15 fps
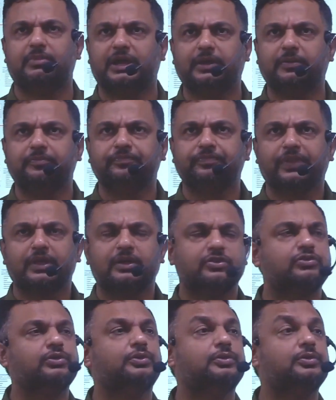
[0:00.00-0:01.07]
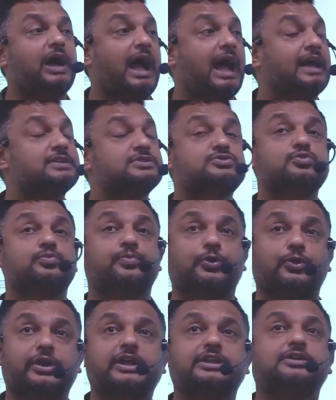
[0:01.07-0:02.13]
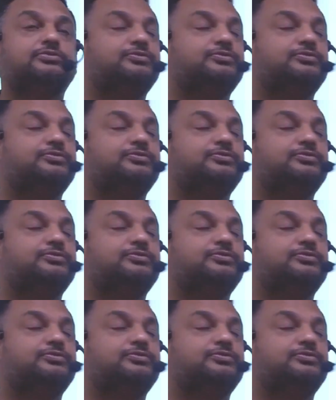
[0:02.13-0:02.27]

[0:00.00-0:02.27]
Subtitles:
mein. So as to protect the